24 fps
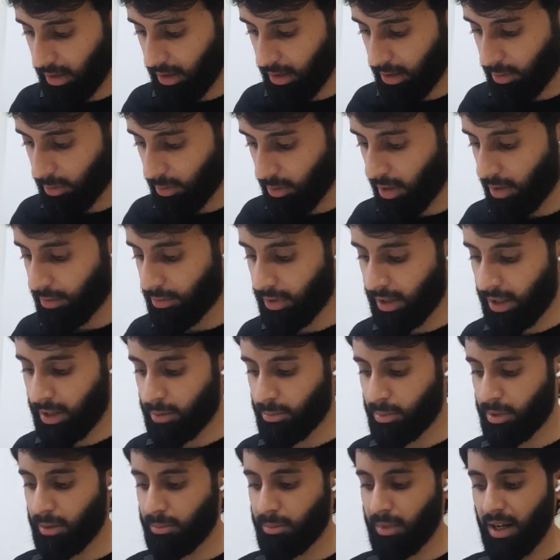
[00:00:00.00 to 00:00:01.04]
And do not forget to
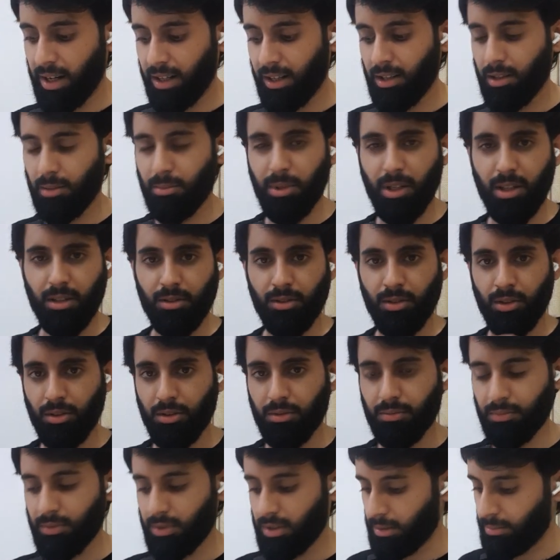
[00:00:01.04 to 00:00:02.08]
put a bracket because you're
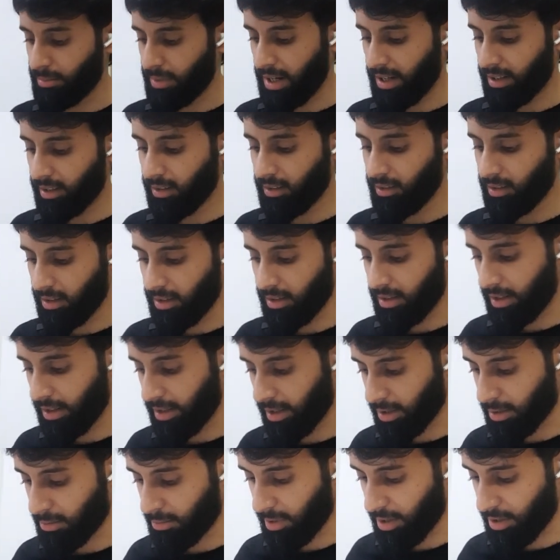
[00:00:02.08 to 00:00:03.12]
subtracting the entire
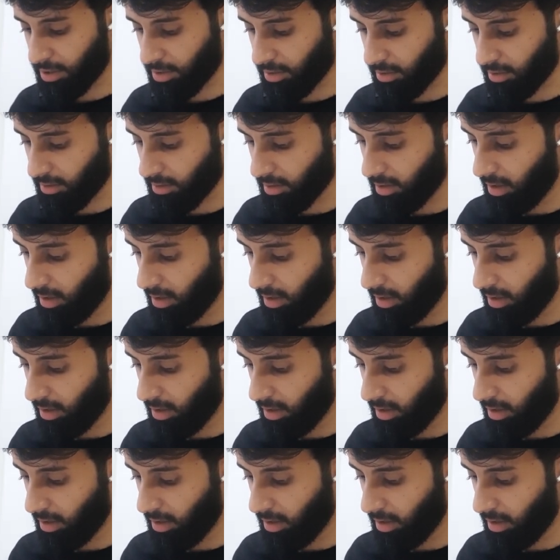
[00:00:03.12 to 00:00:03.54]
expression.